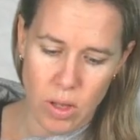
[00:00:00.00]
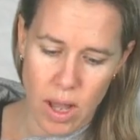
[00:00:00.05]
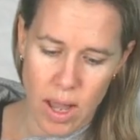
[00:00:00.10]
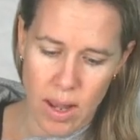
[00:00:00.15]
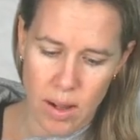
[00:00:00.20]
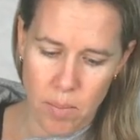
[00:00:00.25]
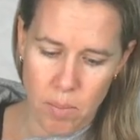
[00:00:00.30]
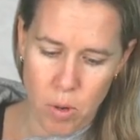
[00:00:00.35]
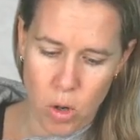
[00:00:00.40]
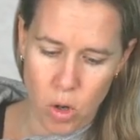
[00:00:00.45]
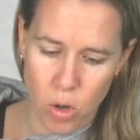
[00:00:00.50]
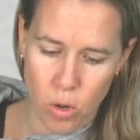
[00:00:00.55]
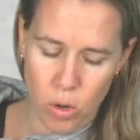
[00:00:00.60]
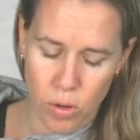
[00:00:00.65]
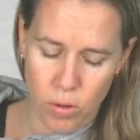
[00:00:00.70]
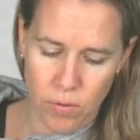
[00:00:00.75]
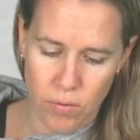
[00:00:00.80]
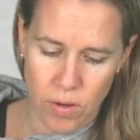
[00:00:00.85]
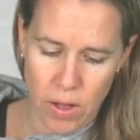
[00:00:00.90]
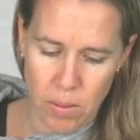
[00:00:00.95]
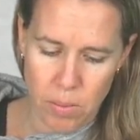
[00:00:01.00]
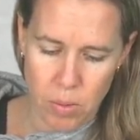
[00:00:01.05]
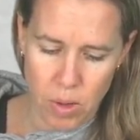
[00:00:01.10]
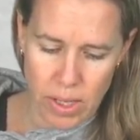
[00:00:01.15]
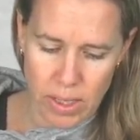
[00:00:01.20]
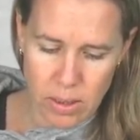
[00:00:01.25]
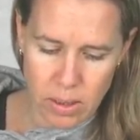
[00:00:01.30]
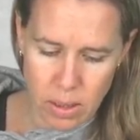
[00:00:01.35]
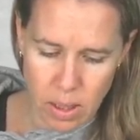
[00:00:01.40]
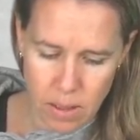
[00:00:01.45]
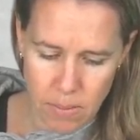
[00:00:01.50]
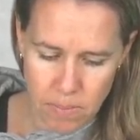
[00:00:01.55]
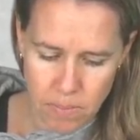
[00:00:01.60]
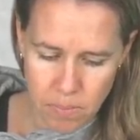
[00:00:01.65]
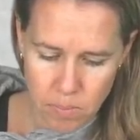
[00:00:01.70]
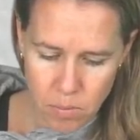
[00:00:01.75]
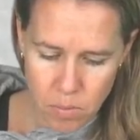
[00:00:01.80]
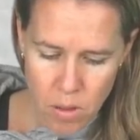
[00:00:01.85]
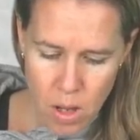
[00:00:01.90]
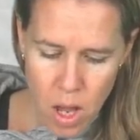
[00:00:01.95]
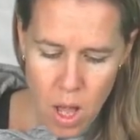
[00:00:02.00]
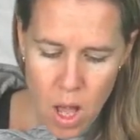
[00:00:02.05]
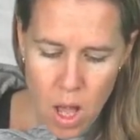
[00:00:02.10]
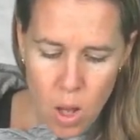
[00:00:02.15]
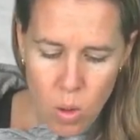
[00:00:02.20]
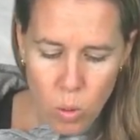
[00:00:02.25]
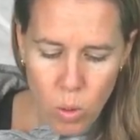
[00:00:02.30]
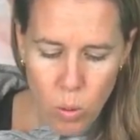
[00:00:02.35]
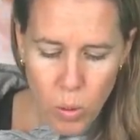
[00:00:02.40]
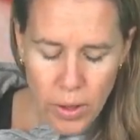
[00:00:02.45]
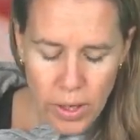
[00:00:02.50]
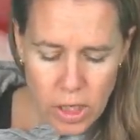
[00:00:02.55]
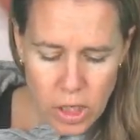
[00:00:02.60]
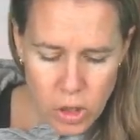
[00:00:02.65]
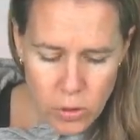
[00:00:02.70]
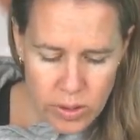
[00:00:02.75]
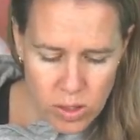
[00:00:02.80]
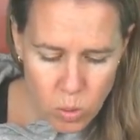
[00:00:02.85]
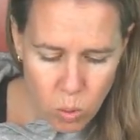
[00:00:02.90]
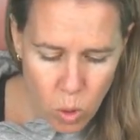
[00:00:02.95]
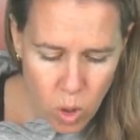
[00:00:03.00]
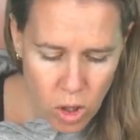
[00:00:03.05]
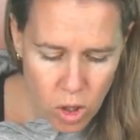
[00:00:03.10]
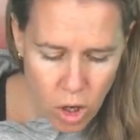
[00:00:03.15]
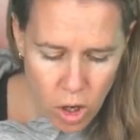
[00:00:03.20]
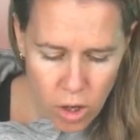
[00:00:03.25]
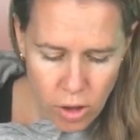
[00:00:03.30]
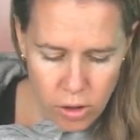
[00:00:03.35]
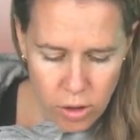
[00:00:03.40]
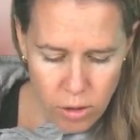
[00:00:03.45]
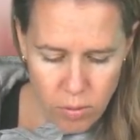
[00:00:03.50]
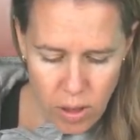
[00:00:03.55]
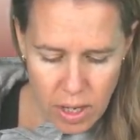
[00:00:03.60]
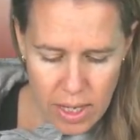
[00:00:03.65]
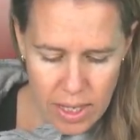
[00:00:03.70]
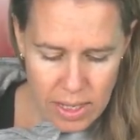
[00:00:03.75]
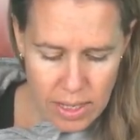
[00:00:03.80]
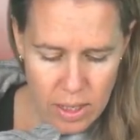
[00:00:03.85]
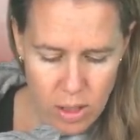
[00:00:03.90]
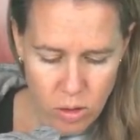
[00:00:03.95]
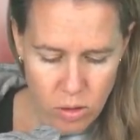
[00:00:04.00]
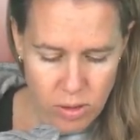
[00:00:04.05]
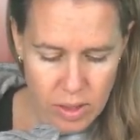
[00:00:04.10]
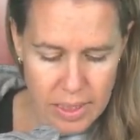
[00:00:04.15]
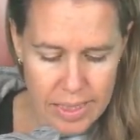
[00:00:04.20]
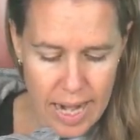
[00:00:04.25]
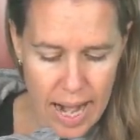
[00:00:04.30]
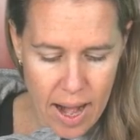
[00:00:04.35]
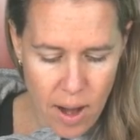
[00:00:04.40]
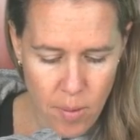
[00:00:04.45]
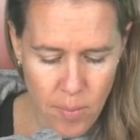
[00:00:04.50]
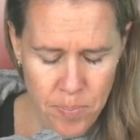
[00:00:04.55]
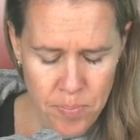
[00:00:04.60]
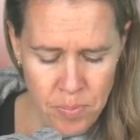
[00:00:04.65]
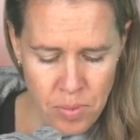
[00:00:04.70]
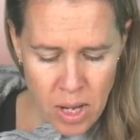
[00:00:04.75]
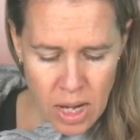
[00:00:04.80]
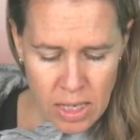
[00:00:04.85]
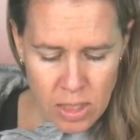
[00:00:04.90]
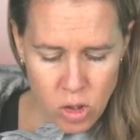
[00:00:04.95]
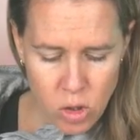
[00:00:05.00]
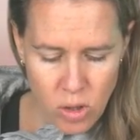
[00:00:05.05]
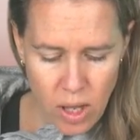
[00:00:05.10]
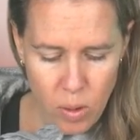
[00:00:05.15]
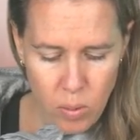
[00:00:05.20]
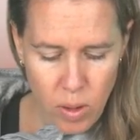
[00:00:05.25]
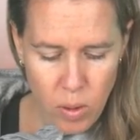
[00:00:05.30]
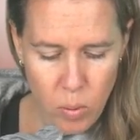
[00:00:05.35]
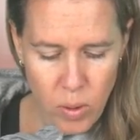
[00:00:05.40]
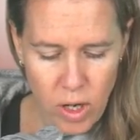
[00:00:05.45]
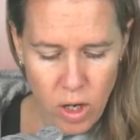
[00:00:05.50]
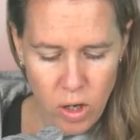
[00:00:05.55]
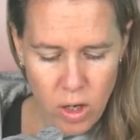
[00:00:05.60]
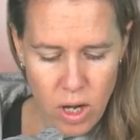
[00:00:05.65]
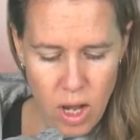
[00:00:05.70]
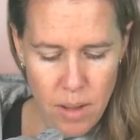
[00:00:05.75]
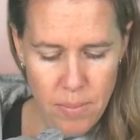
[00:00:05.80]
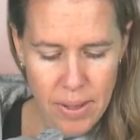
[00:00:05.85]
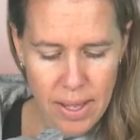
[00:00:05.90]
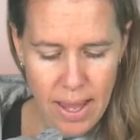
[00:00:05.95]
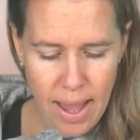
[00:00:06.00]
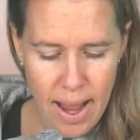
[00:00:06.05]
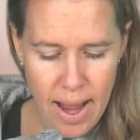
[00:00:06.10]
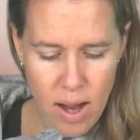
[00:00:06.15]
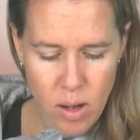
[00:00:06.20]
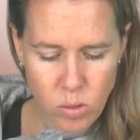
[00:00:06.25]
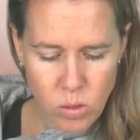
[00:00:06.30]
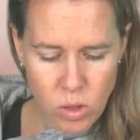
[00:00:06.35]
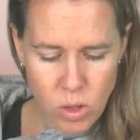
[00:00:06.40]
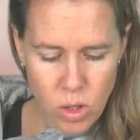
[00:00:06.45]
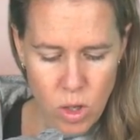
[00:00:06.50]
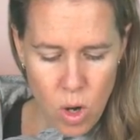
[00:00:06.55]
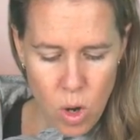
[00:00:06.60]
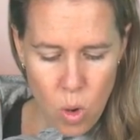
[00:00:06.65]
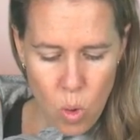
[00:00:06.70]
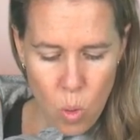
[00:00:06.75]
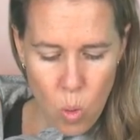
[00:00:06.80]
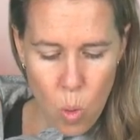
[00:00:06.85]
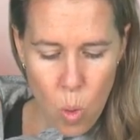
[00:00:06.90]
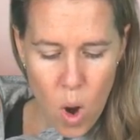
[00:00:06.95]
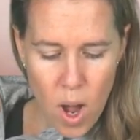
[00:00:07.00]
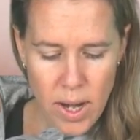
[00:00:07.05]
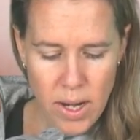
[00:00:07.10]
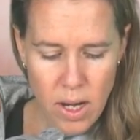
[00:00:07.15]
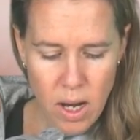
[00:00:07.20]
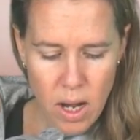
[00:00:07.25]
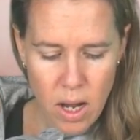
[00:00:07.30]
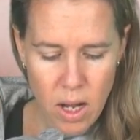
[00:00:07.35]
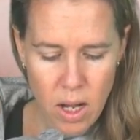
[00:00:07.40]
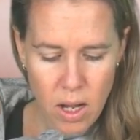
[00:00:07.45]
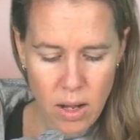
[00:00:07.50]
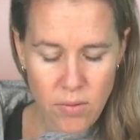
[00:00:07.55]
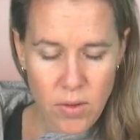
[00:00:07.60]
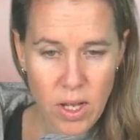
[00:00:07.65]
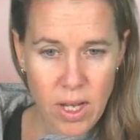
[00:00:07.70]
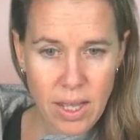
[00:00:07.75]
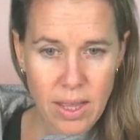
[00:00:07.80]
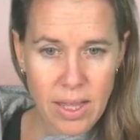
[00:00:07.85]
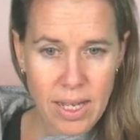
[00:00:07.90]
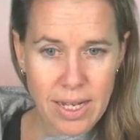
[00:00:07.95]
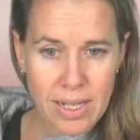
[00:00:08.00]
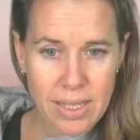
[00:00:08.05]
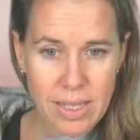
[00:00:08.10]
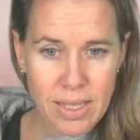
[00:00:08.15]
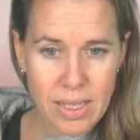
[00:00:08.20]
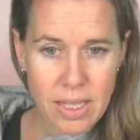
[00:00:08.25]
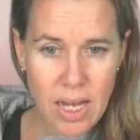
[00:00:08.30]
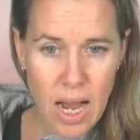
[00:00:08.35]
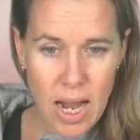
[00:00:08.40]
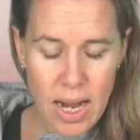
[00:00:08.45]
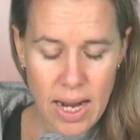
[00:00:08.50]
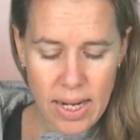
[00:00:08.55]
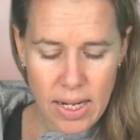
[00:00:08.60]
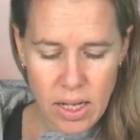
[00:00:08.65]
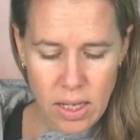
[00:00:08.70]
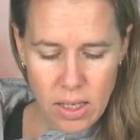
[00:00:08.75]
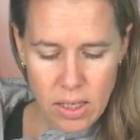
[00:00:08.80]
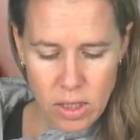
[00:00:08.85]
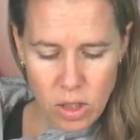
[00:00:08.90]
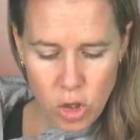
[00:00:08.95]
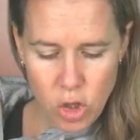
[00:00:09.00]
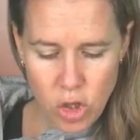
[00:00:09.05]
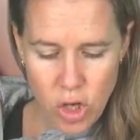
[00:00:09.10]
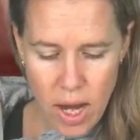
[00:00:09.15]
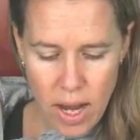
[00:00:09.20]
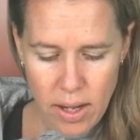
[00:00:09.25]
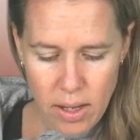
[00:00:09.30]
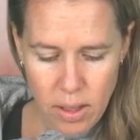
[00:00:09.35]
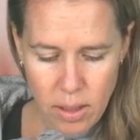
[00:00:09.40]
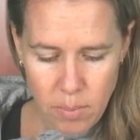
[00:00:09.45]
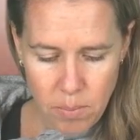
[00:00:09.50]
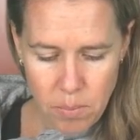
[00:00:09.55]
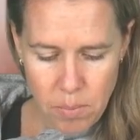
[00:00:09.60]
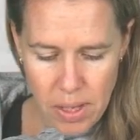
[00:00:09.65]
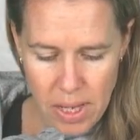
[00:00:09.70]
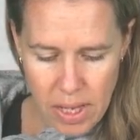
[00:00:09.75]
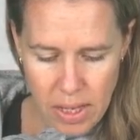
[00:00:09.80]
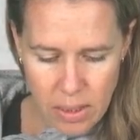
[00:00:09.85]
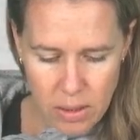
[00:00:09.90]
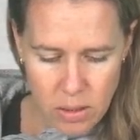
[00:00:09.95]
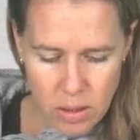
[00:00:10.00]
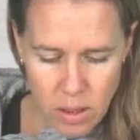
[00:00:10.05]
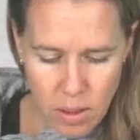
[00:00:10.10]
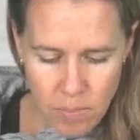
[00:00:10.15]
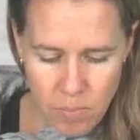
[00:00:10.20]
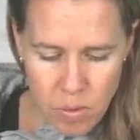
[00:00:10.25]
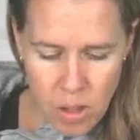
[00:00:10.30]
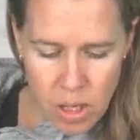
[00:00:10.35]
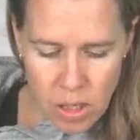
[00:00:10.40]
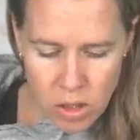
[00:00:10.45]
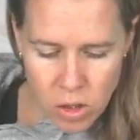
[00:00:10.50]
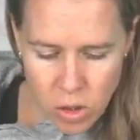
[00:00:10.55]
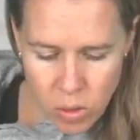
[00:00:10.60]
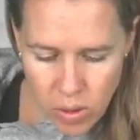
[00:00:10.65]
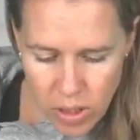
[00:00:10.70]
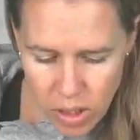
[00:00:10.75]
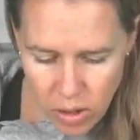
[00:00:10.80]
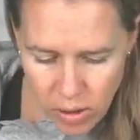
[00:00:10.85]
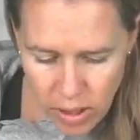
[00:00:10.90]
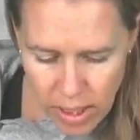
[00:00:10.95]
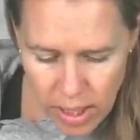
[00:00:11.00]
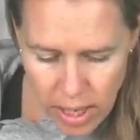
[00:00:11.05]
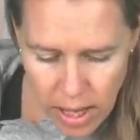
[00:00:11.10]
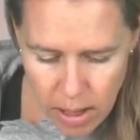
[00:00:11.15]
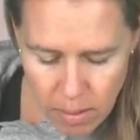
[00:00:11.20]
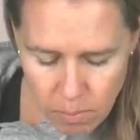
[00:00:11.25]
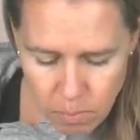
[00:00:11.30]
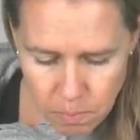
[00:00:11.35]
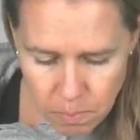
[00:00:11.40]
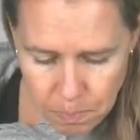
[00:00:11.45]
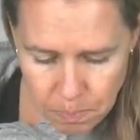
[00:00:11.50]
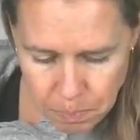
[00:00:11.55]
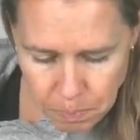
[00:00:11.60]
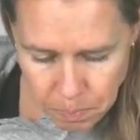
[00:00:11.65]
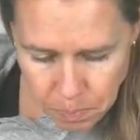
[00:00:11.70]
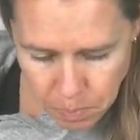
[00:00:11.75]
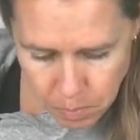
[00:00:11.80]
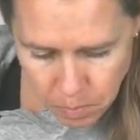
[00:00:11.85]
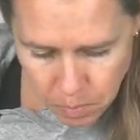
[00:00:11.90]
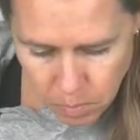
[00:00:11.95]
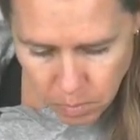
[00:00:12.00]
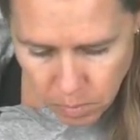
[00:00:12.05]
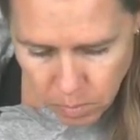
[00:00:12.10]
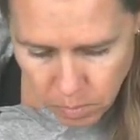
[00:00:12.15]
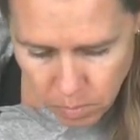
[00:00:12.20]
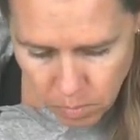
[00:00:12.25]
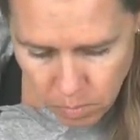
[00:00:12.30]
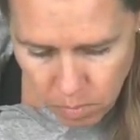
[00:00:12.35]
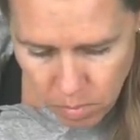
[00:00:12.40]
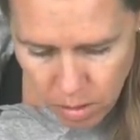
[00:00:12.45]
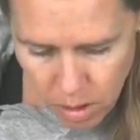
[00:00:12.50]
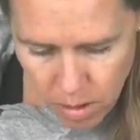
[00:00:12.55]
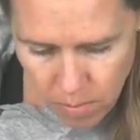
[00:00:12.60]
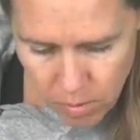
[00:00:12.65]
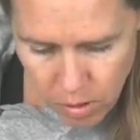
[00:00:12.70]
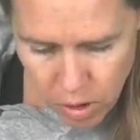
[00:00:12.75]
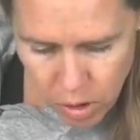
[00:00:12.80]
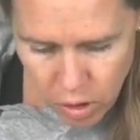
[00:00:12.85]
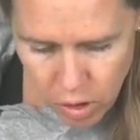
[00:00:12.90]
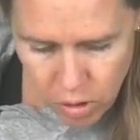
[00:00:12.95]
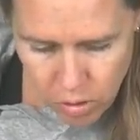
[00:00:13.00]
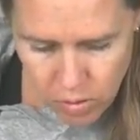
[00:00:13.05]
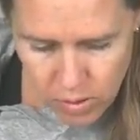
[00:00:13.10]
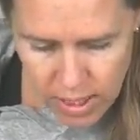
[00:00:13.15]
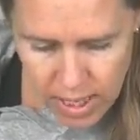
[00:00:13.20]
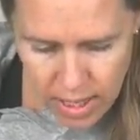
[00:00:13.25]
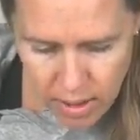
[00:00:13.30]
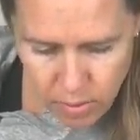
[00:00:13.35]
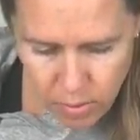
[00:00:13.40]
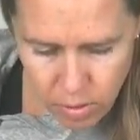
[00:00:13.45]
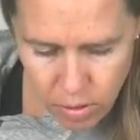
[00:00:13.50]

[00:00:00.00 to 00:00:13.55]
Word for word: and pearl V bracelet. What we're gonna do is work our thread and needle down so that way we are coming out one of the side jet beads. So here I am, I'm gonna go down